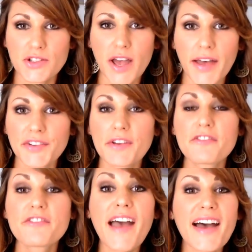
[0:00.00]
your child a
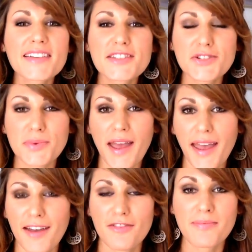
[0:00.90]
vast
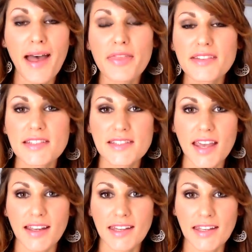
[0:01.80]
array of methods and
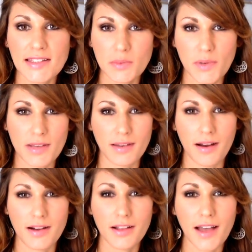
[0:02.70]
techniques in weekly
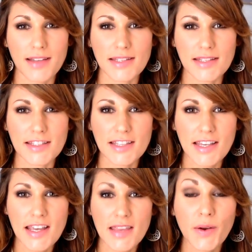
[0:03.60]
art classes,
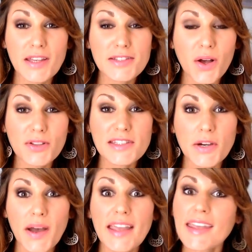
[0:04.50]
there is
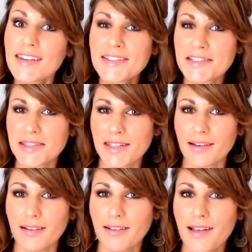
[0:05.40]
also a hidden
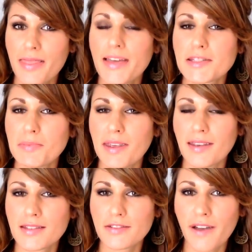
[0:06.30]
skill that's
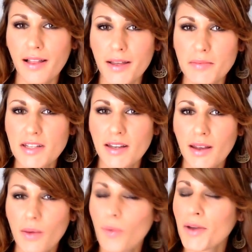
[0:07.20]
being developed,
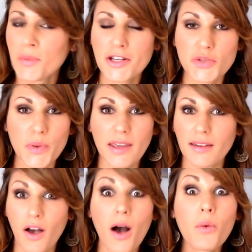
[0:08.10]
one which
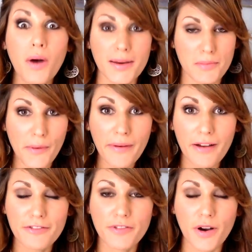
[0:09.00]
we all want more
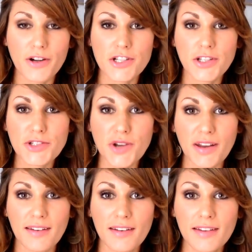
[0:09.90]
of for our
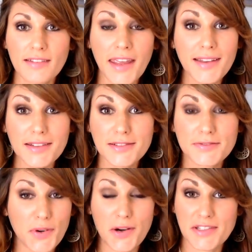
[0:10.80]
children and
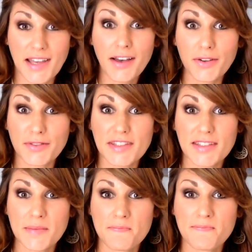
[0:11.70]
for
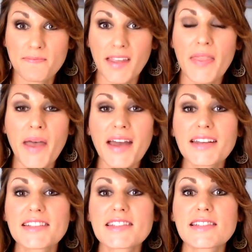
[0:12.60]
ourselves, and that
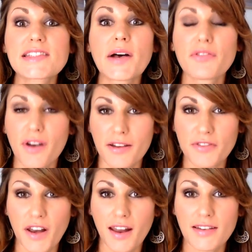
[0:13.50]
is self
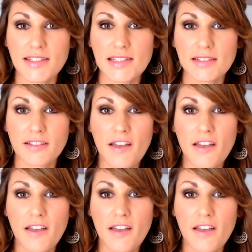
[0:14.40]
confidence,